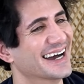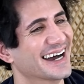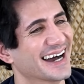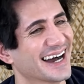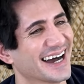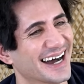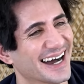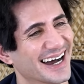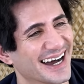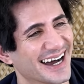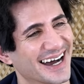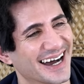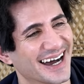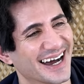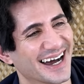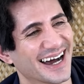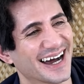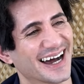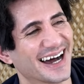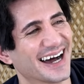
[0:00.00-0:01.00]
this story.
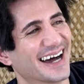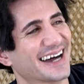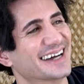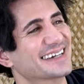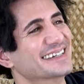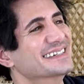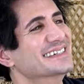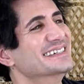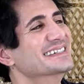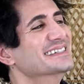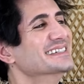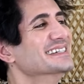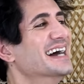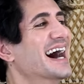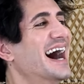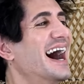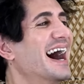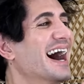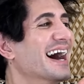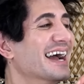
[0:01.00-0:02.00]

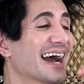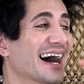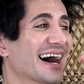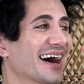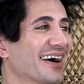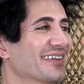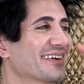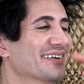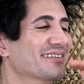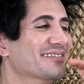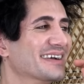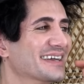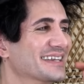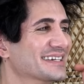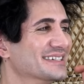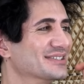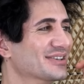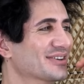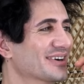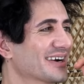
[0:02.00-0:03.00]
I'll never forget
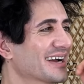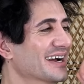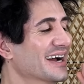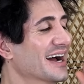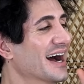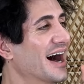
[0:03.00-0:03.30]
this story.